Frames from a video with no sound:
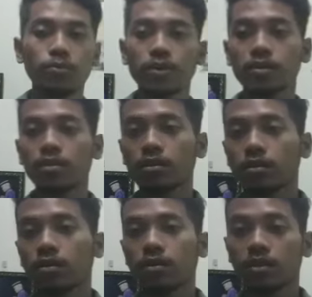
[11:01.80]
with
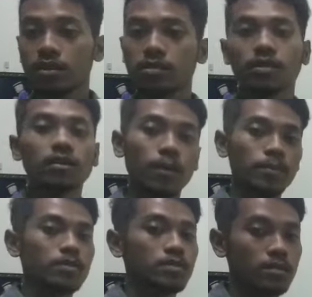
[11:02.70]
this
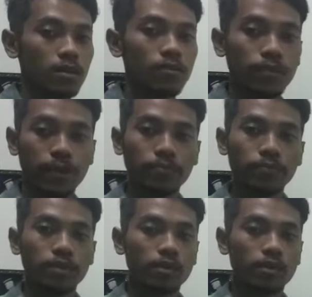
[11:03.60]
capacity of RAM.